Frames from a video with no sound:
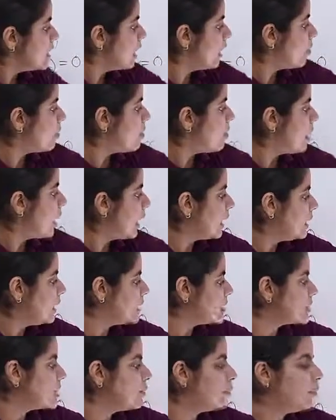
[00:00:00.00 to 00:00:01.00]
Now
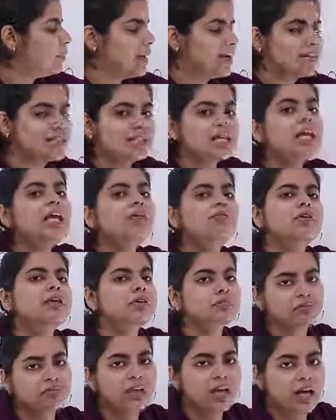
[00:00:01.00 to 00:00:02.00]
minus and plus even
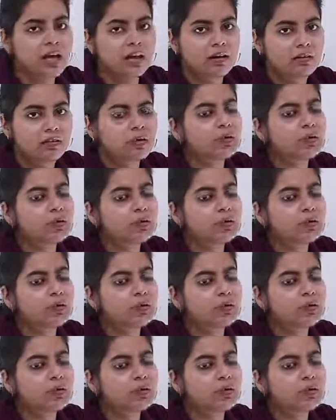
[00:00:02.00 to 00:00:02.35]
if there